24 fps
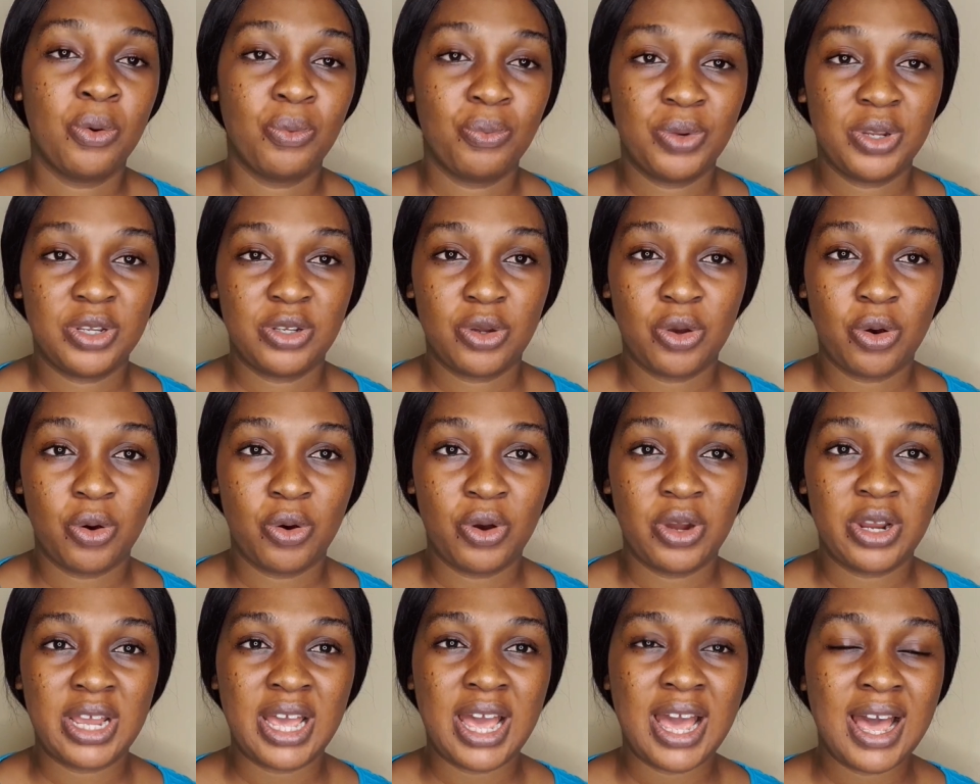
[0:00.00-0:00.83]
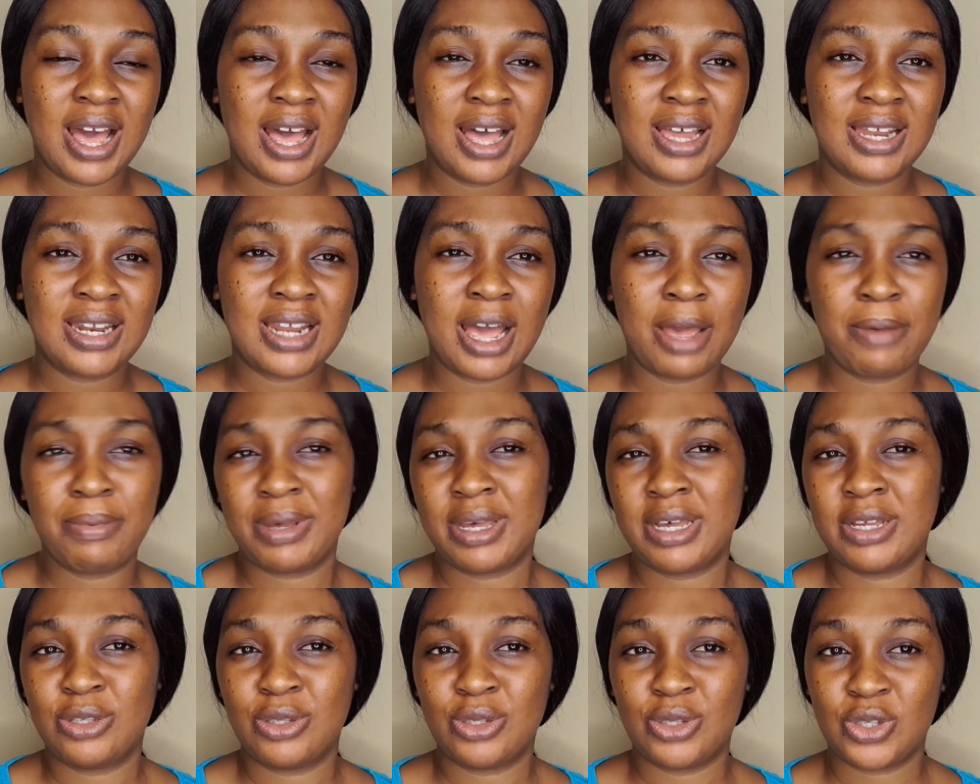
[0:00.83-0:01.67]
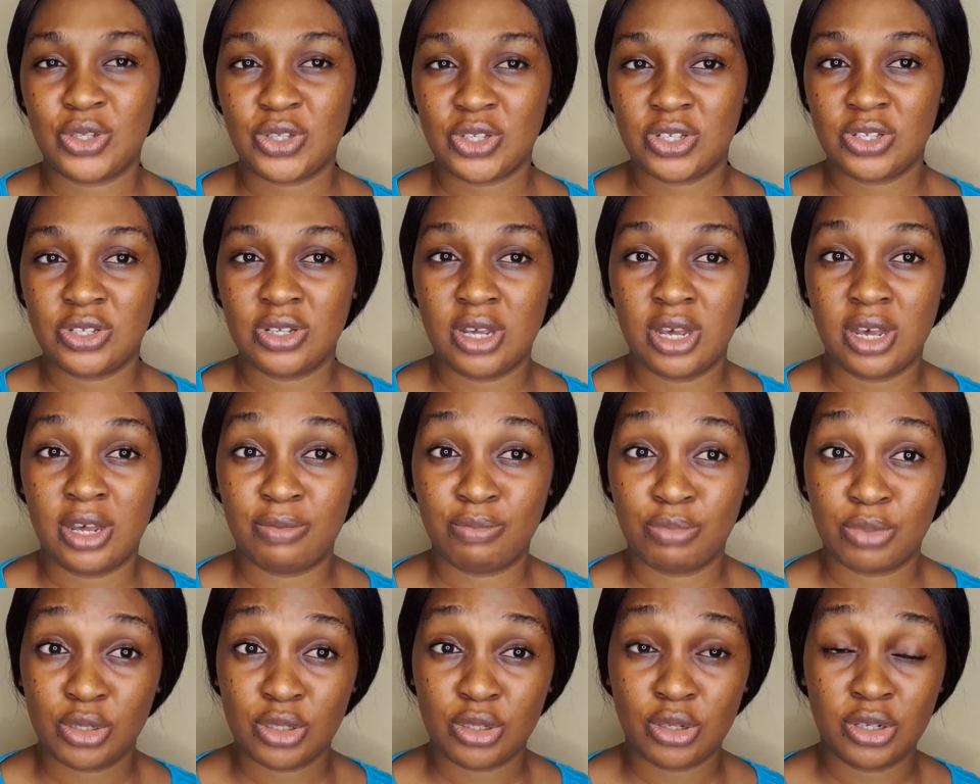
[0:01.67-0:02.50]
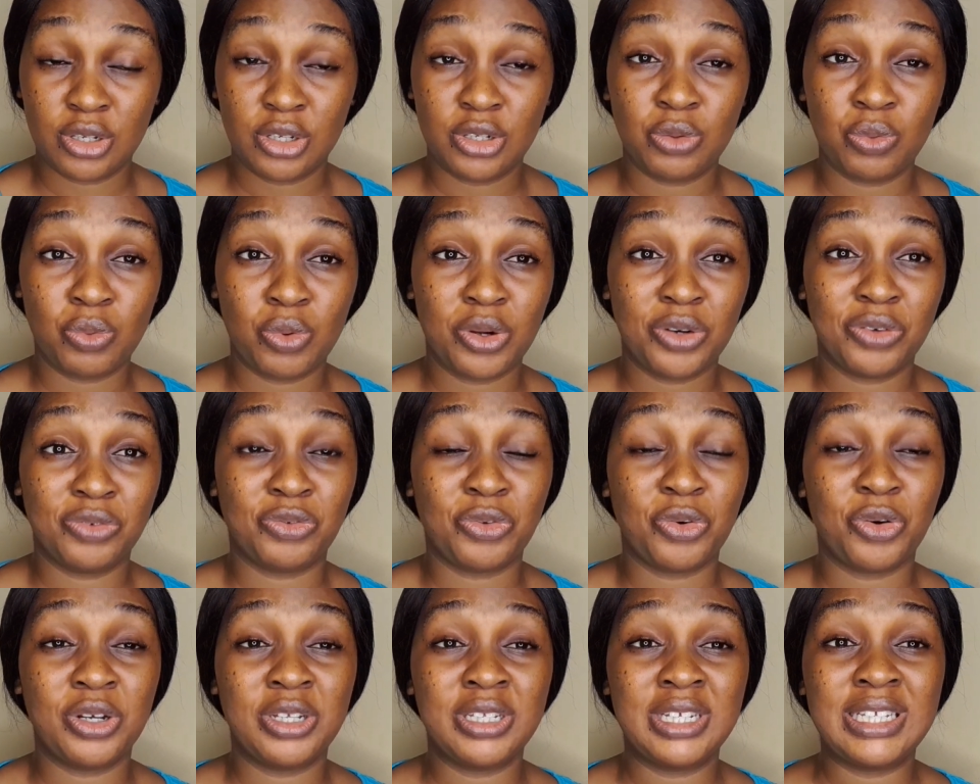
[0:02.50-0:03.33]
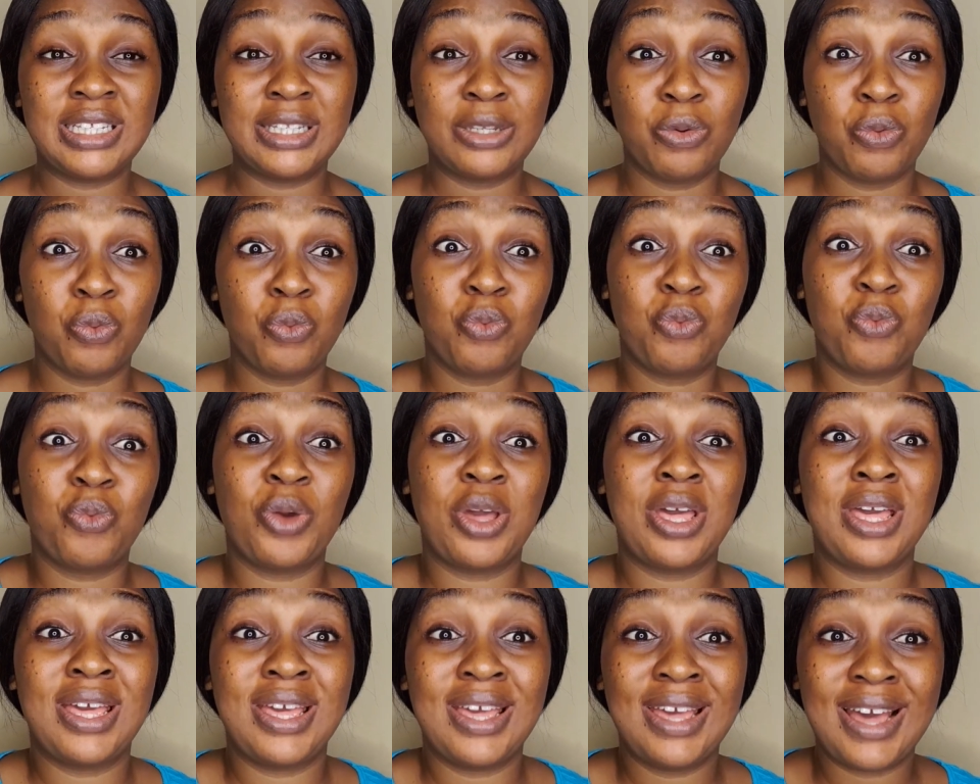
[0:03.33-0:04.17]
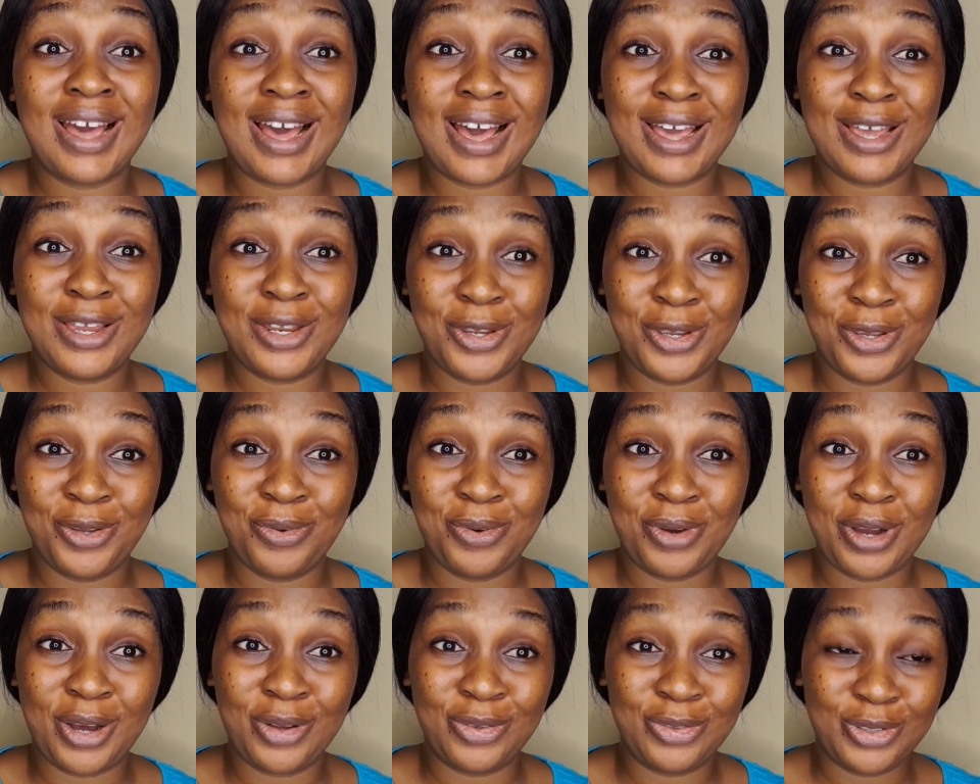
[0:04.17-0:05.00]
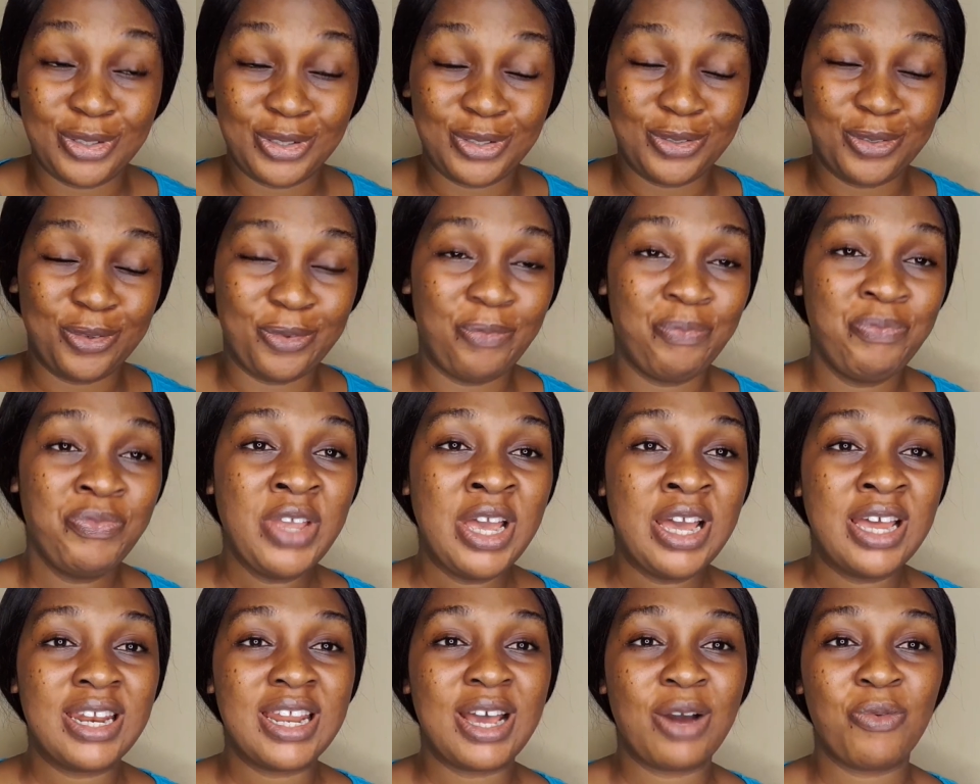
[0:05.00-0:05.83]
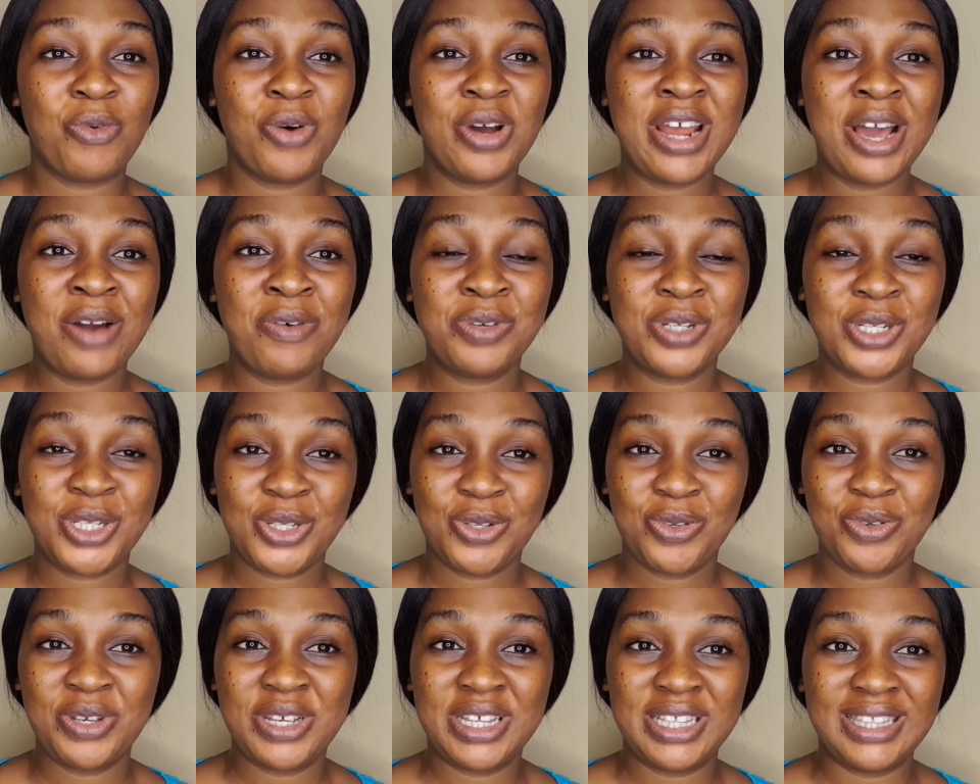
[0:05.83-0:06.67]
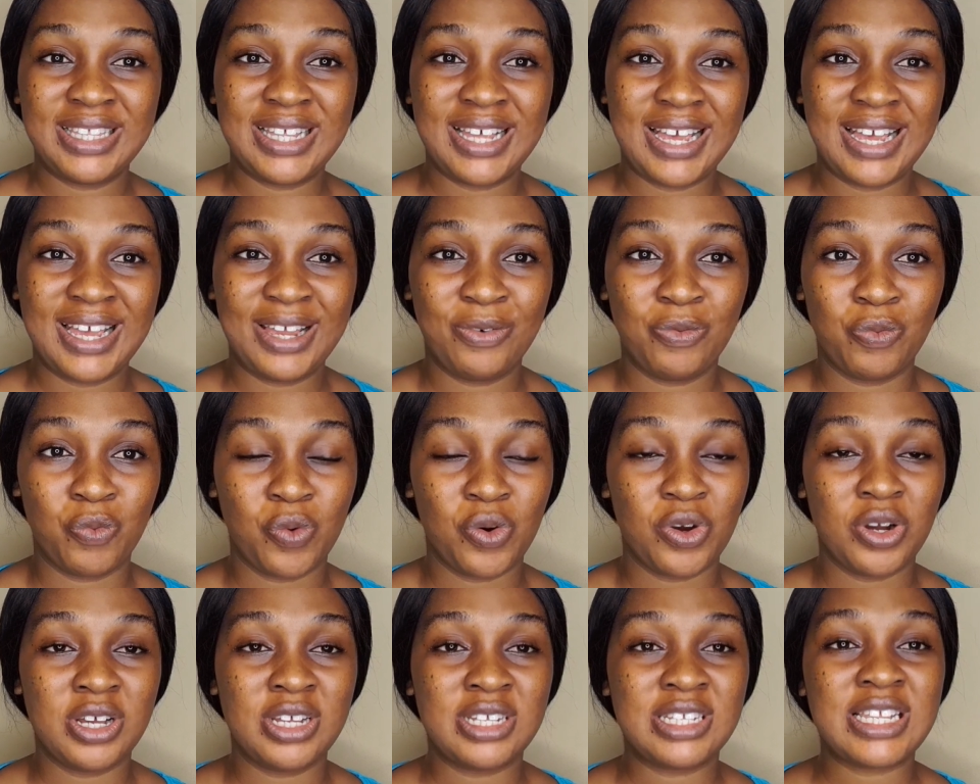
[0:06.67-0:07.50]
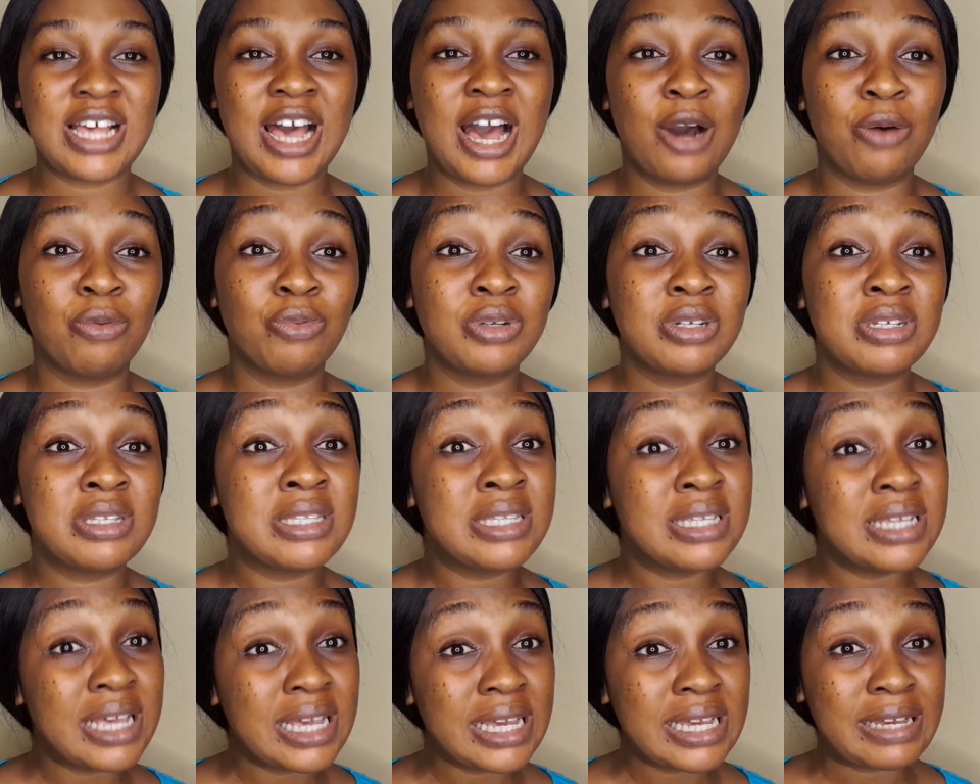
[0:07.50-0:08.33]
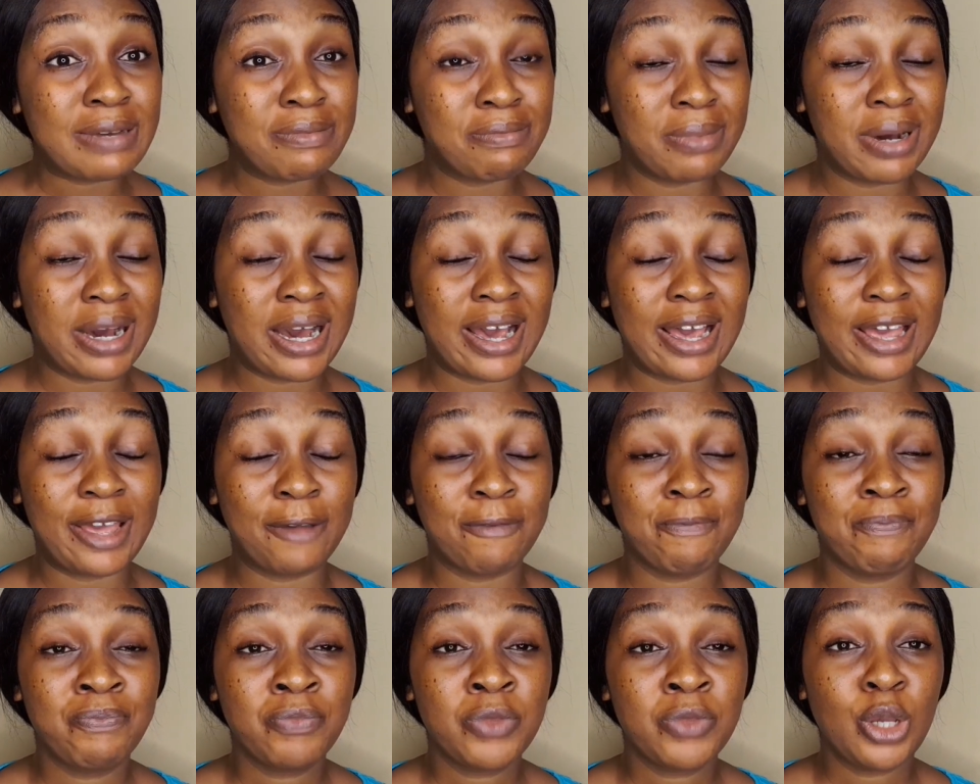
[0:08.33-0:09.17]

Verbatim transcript: with god and i began to um, study the word of god the way i knew how to do now what i was doing then was i would take my